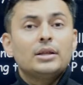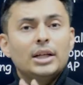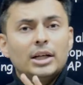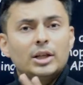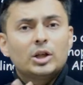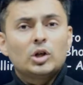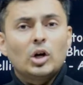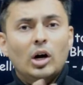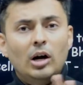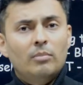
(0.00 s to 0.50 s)
the
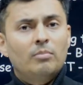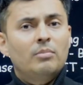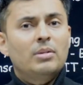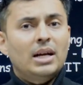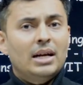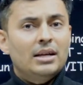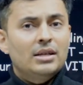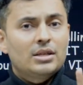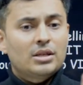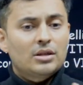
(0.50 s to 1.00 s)
top
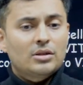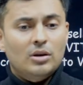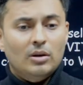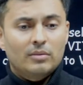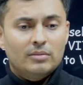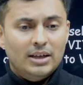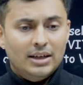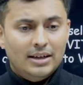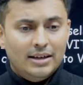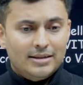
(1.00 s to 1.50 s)
branches
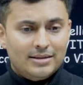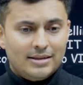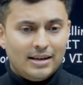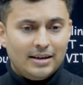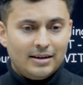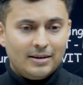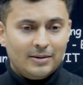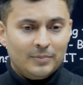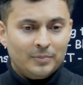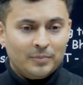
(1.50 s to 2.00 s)
of their
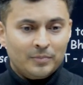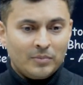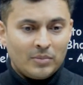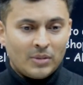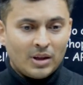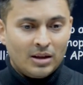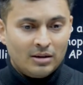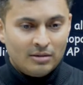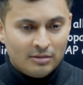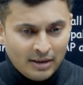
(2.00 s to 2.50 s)
desire.
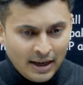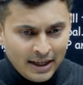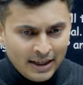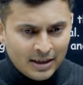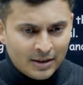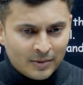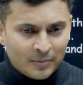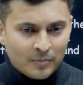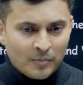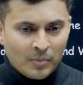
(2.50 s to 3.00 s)

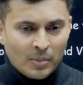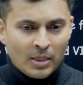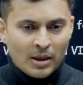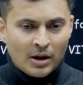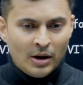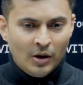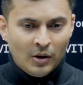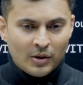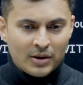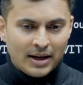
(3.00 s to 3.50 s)
Right?
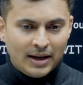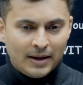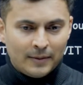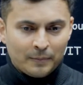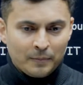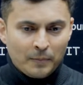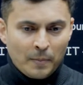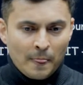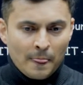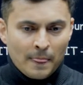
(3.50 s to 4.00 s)
Okay.
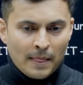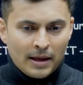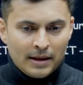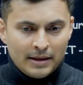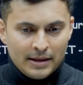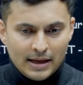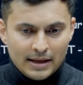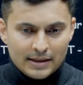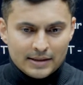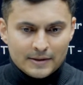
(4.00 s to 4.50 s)

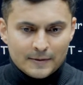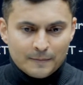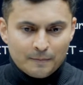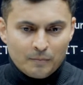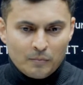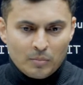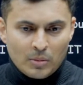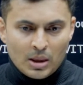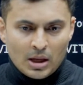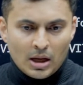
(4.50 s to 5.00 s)
Yes.
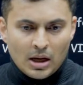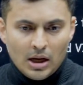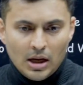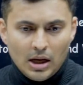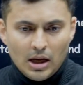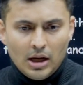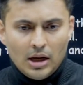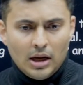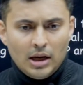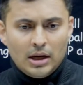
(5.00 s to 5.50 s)

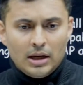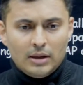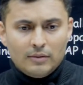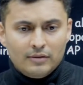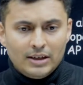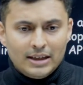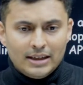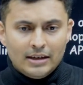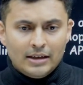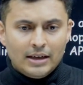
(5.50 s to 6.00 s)
Uh,
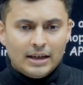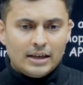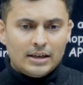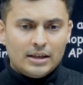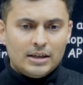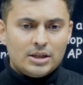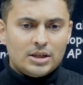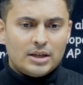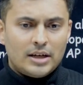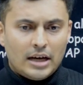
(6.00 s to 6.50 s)
will the
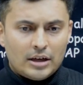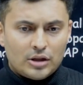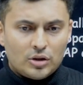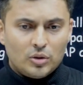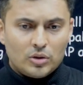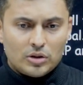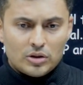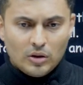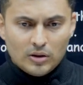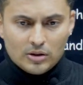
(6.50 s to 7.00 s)
English crash
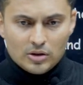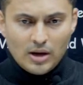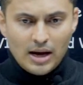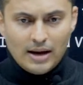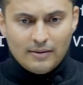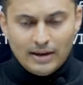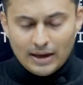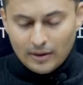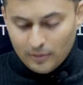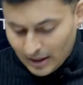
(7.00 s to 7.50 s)
course also
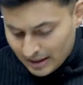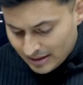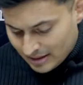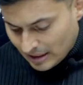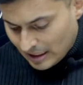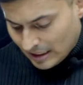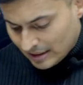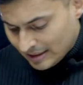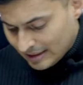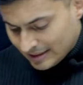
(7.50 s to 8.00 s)
have advanced
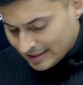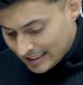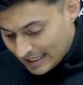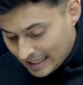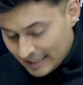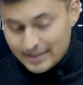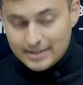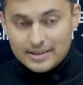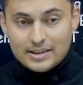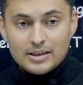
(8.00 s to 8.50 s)
classes?
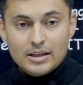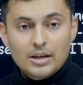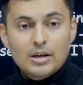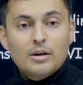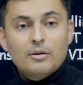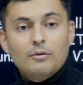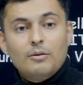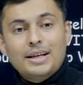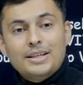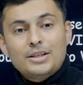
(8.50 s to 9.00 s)
Yes.
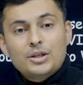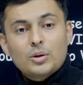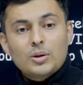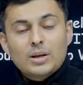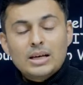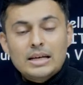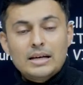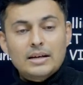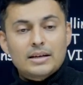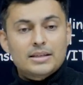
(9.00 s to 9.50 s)
Once you
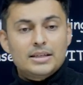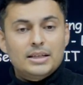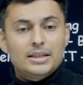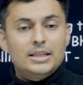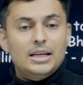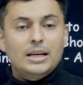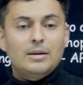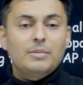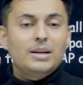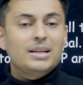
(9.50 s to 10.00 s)
clear the
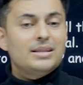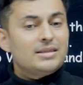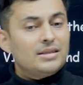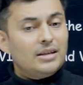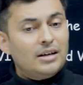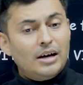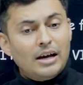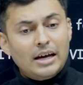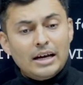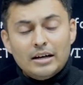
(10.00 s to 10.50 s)
JEE means
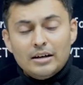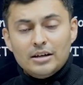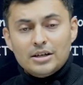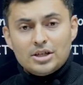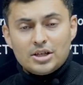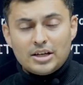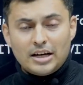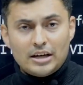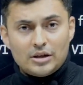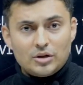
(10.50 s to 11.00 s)
the
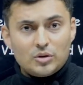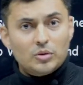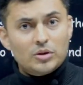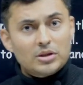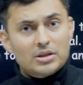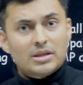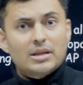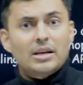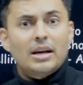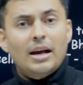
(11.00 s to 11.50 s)
English crash
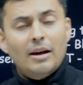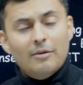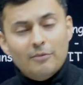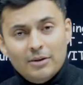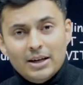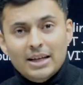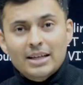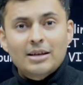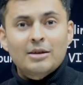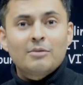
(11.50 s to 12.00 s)
course,
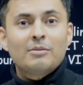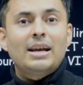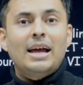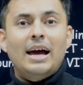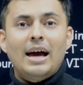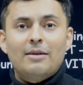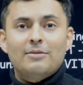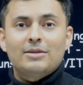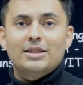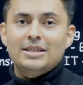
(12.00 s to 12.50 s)
everything will
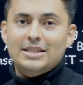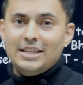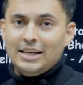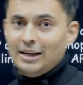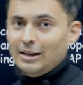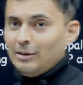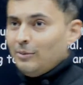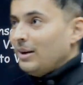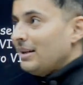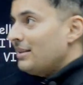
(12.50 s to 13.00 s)
have the JEE
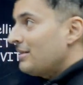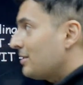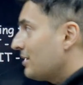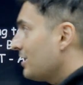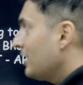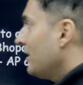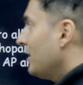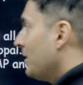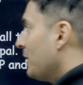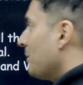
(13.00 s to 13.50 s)
advance.
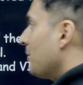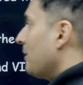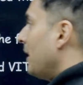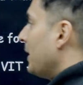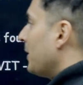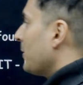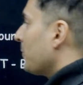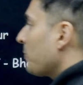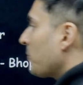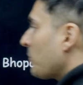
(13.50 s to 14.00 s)

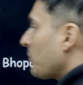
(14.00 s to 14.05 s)
Right.